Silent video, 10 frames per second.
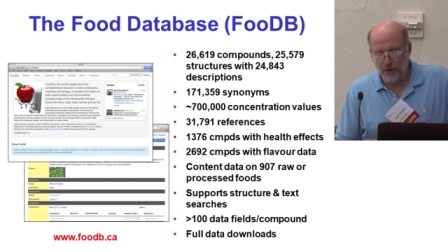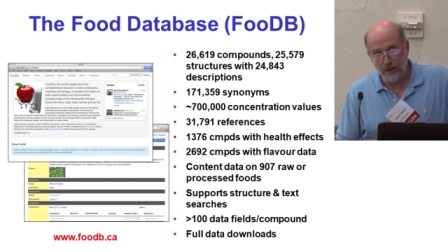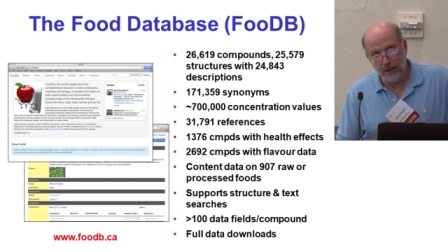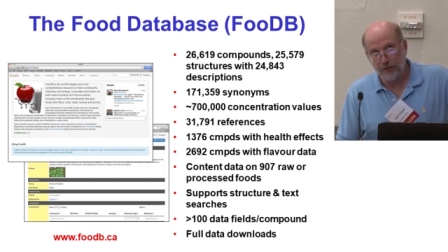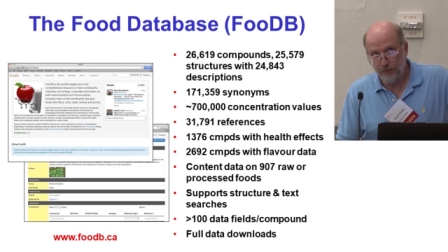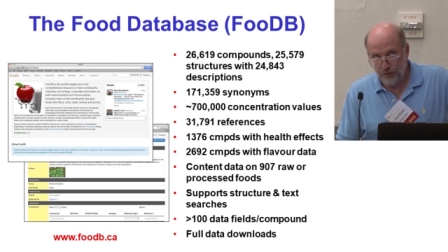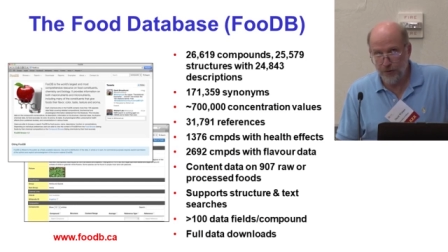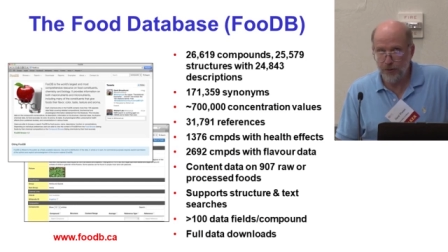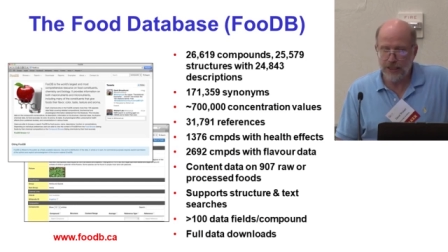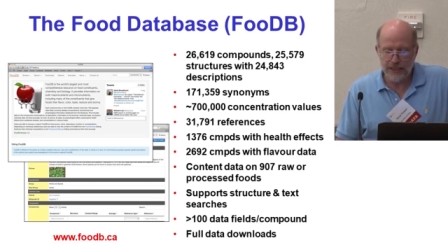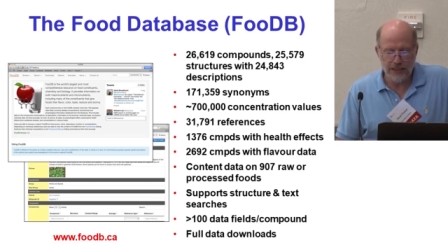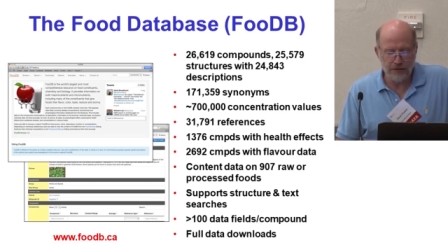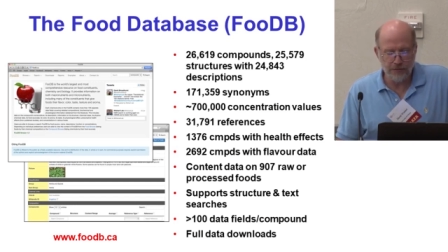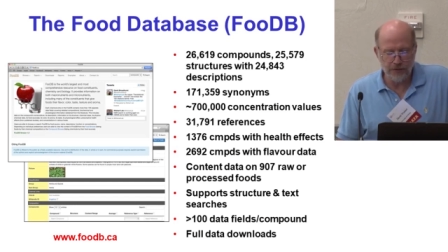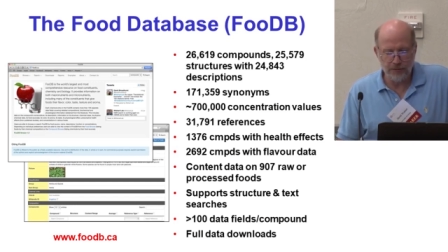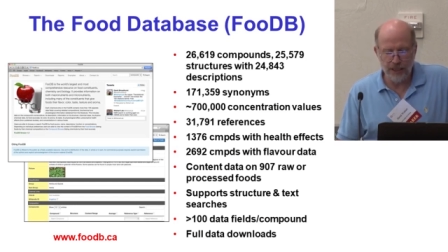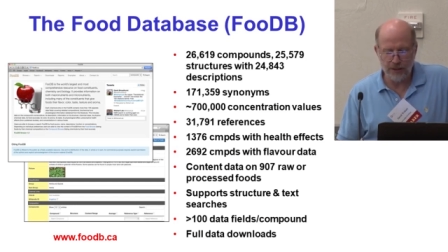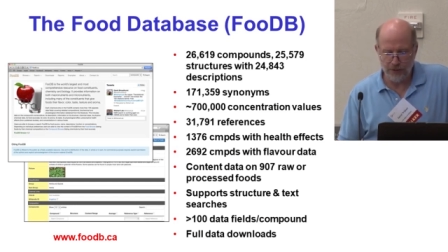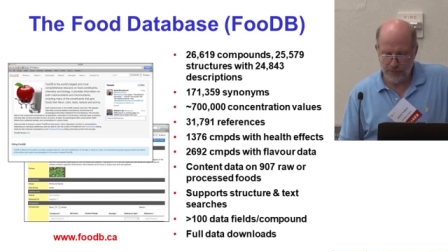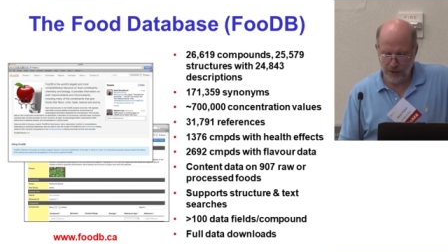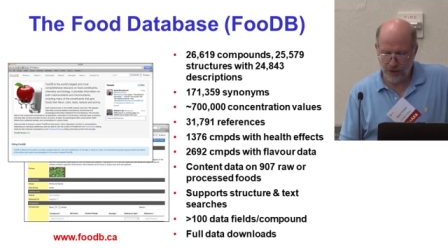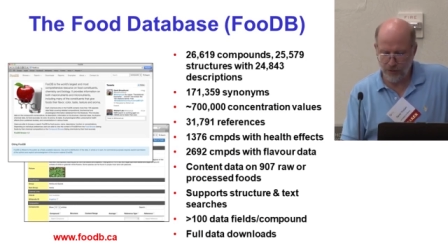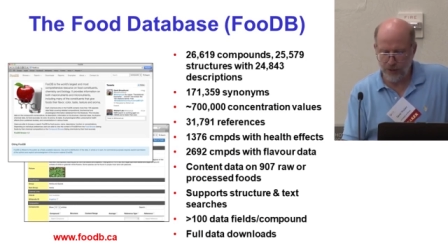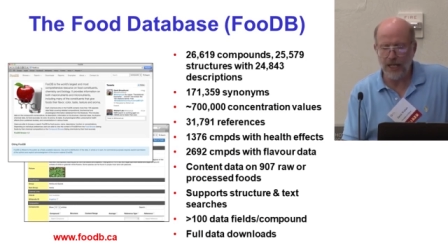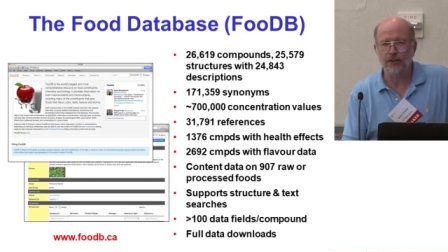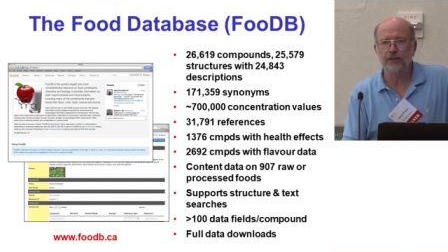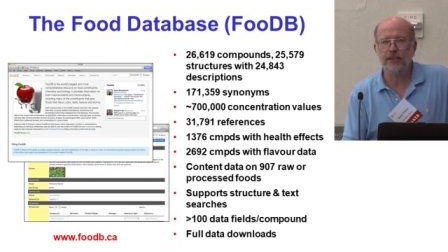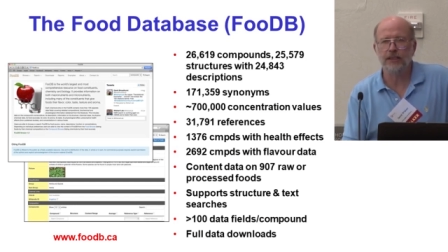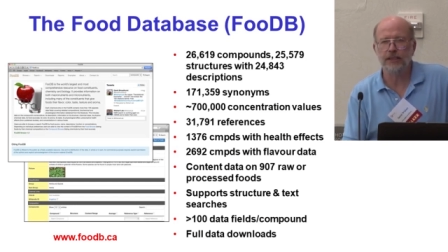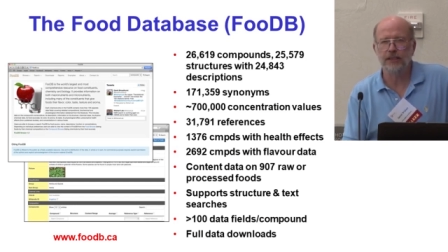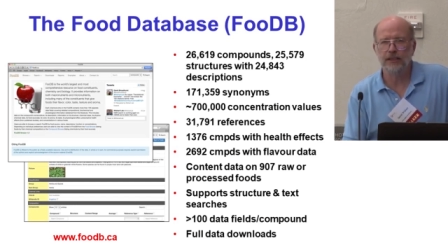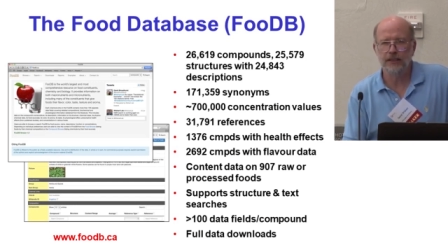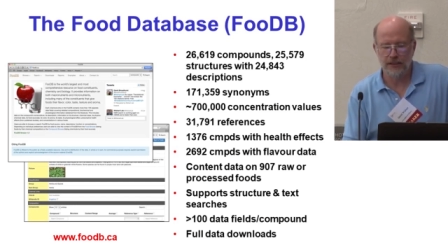or a lot of the foods listed in FoodDB have up to 2,000